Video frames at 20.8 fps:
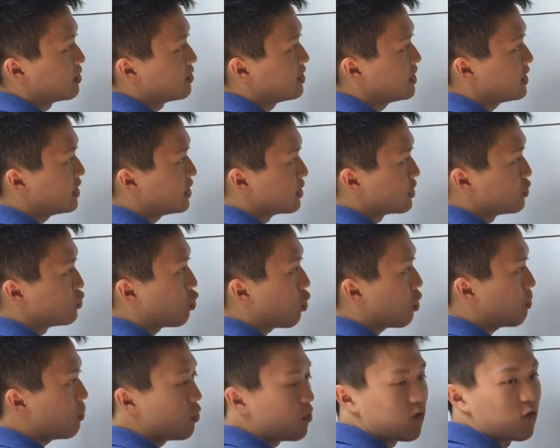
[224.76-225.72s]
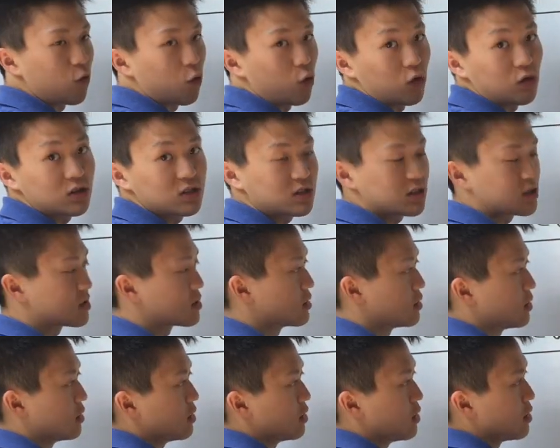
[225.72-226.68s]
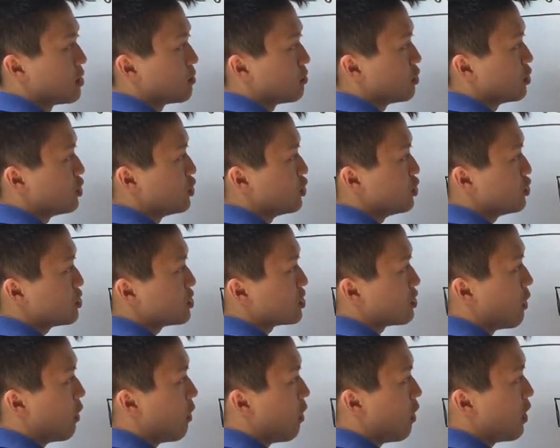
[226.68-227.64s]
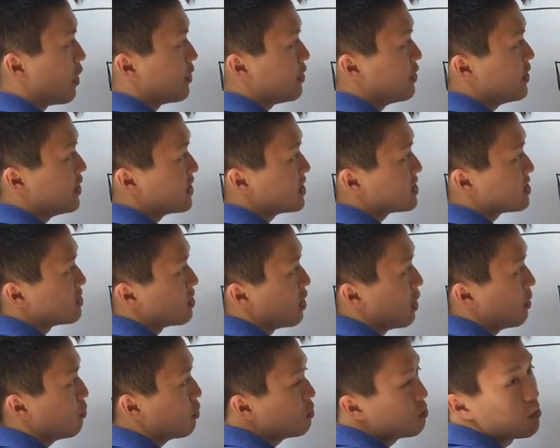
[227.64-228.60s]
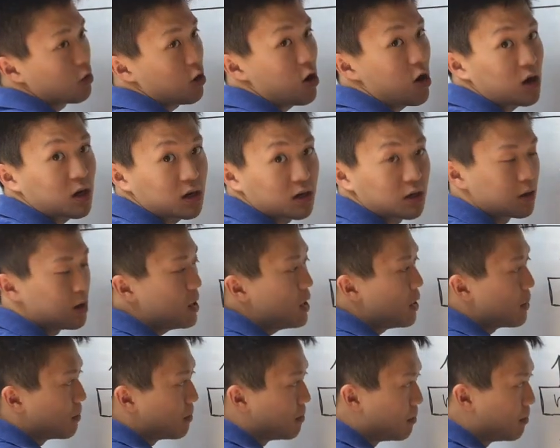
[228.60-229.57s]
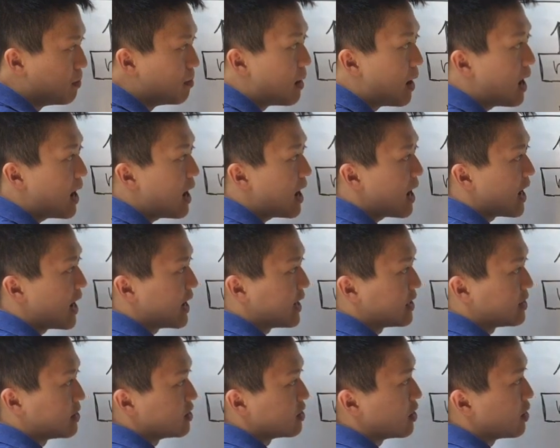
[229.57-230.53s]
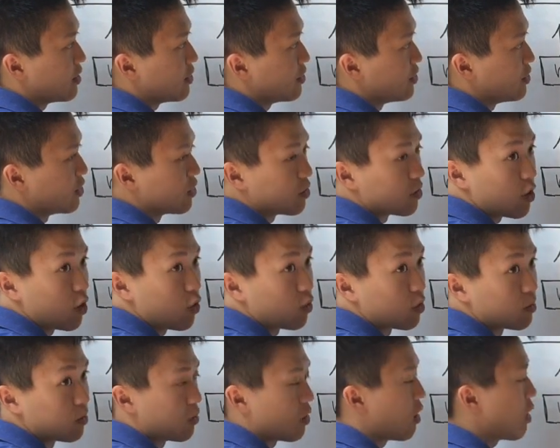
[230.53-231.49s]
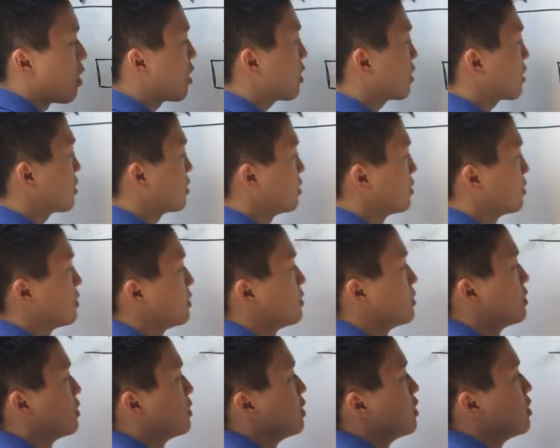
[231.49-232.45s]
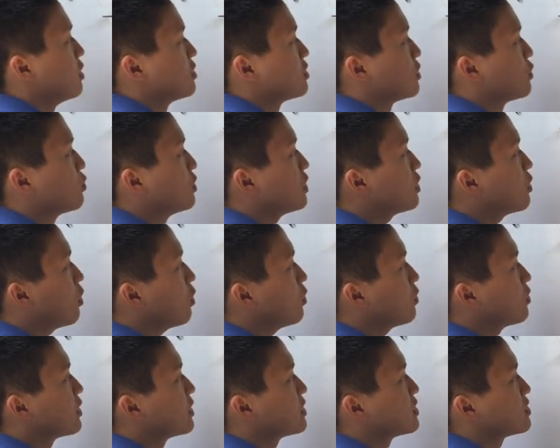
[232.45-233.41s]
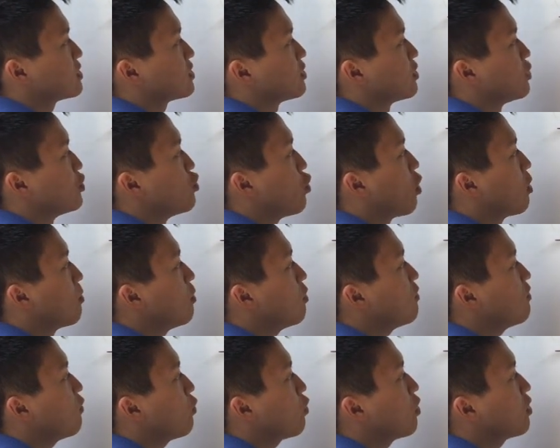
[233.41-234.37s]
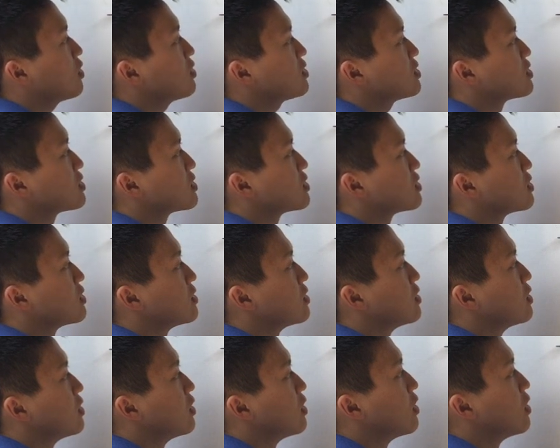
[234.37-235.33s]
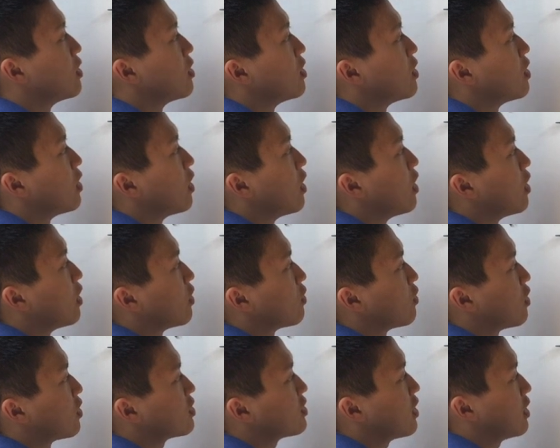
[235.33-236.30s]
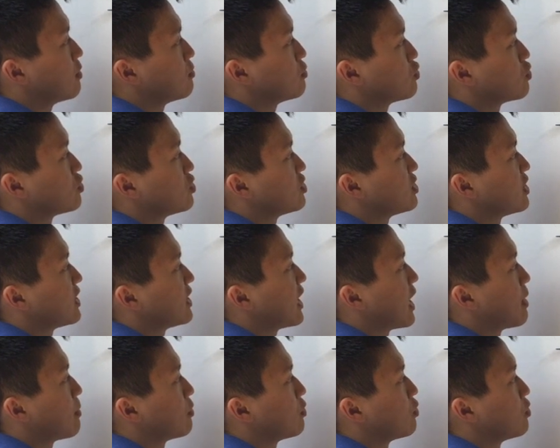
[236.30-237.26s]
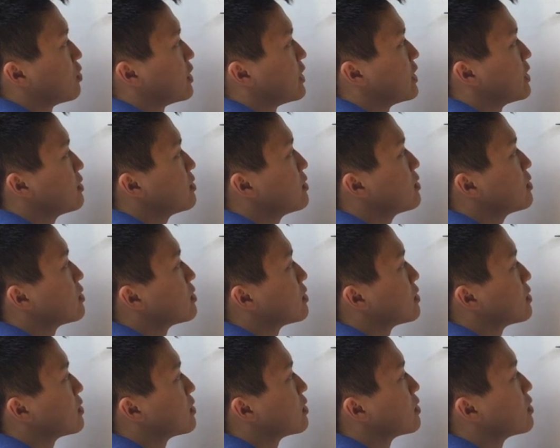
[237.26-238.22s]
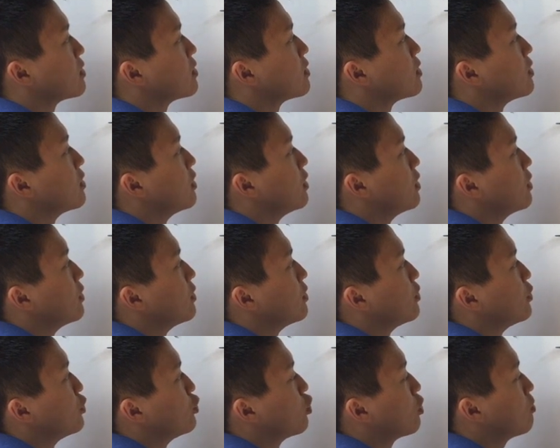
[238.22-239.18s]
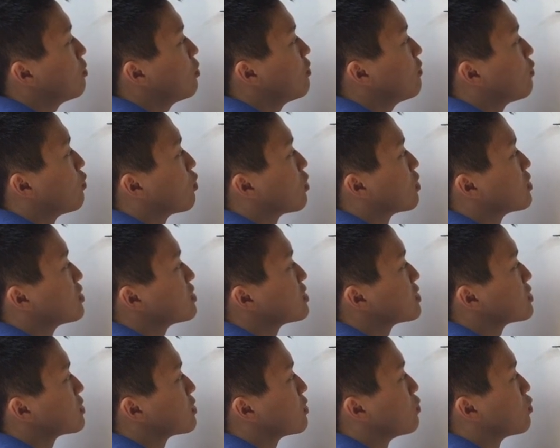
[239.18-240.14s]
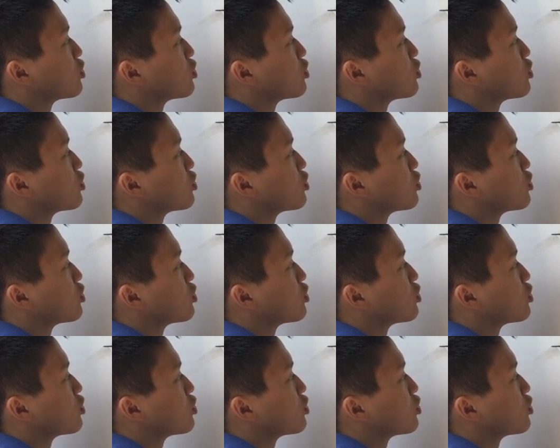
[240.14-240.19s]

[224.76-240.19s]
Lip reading: the normal force produced on this upper block by the lower block. So we call this the normal force. A lot of times we'll just say capital N. The normal force